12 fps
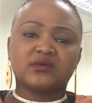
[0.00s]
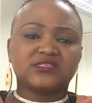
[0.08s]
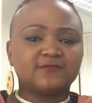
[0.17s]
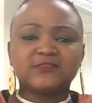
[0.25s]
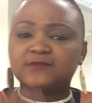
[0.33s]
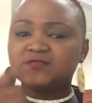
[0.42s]

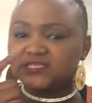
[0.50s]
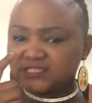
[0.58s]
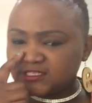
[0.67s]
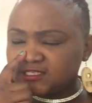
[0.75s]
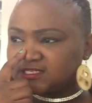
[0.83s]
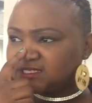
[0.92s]
Sometimes
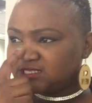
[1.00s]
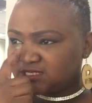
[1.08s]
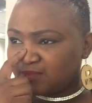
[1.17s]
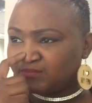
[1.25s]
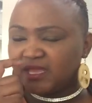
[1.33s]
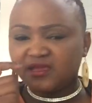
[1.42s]

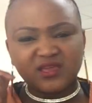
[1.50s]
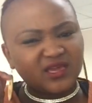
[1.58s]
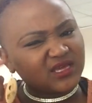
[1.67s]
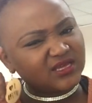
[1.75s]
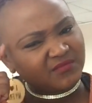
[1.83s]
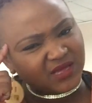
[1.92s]
I'm like,
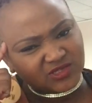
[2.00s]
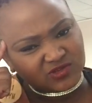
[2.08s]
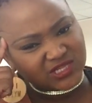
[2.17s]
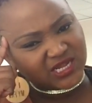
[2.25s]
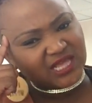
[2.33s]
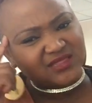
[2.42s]
am I
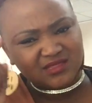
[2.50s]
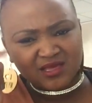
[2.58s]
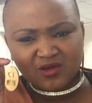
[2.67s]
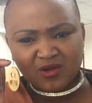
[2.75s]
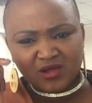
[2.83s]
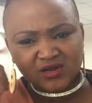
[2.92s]
doing the right
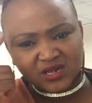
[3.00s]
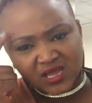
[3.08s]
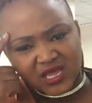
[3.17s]
thing, God?